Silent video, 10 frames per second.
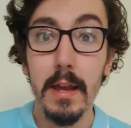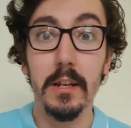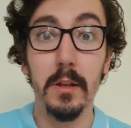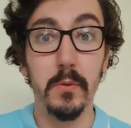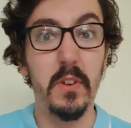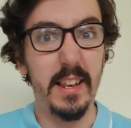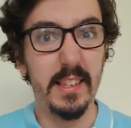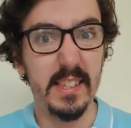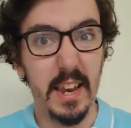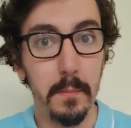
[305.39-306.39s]
in terms of getting
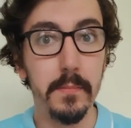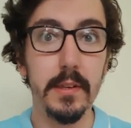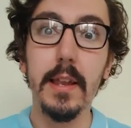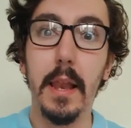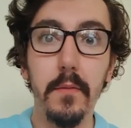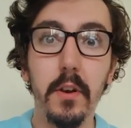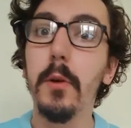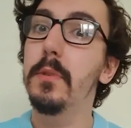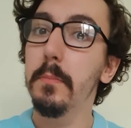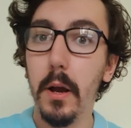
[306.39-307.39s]
stamps and
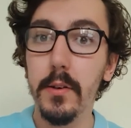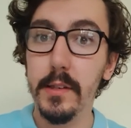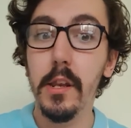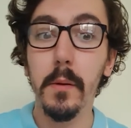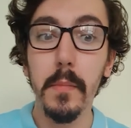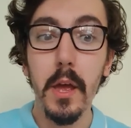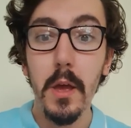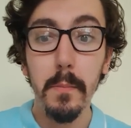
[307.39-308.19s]
envelopes and posting them.